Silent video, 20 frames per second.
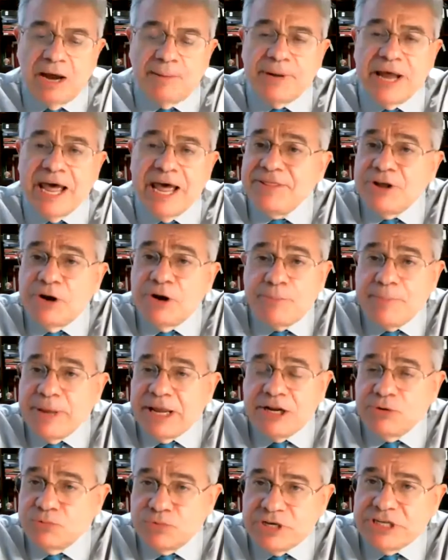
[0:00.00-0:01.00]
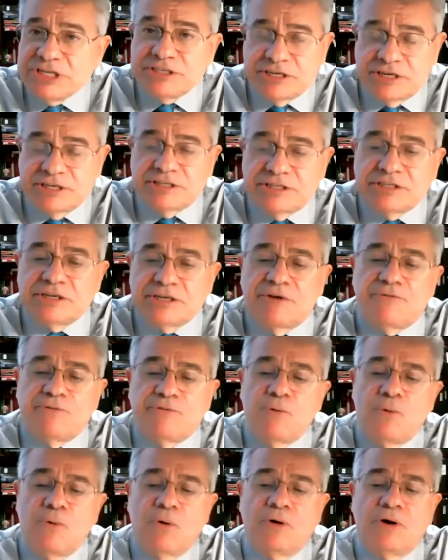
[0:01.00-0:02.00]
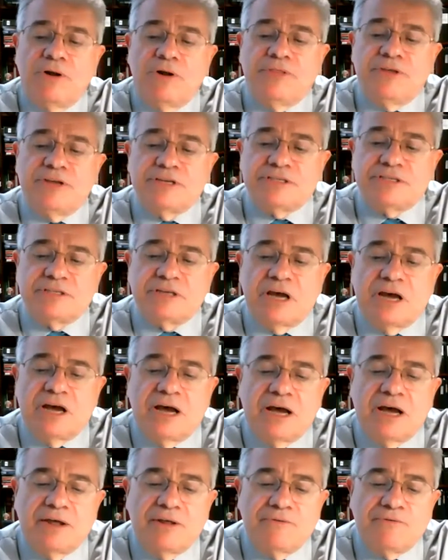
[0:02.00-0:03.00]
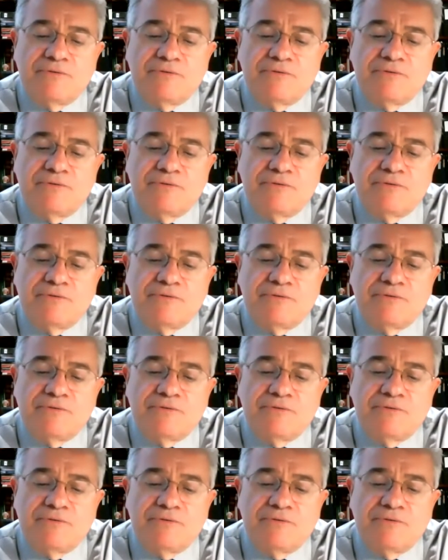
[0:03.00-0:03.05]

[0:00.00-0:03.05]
But, and there are many reasons for this, uh,